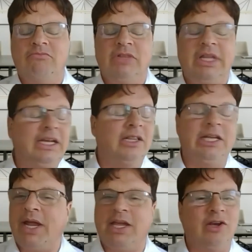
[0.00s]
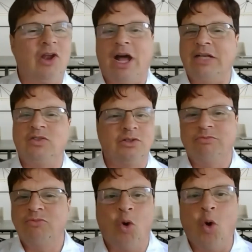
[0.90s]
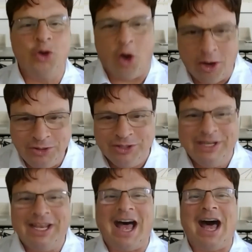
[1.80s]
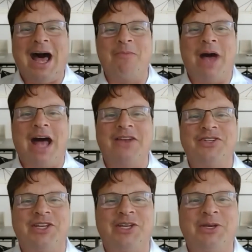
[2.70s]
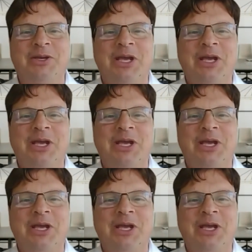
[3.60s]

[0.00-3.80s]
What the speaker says: legally recognized or not under